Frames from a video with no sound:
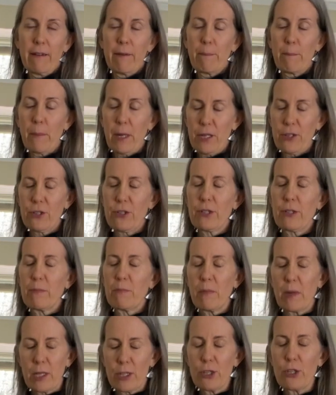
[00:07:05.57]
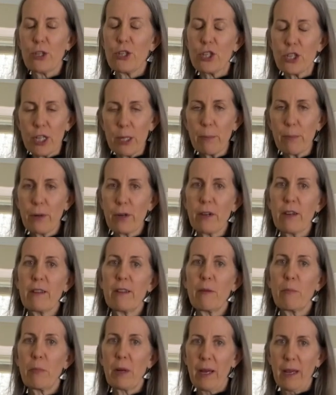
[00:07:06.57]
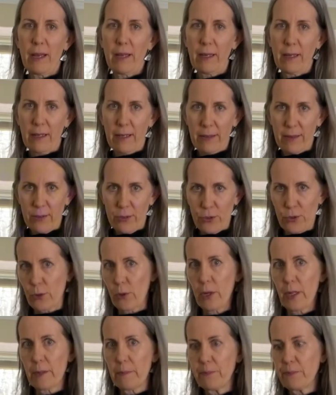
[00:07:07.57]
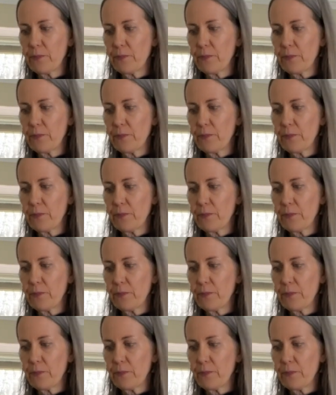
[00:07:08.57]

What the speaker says: much, much cheaper than buying it at the store.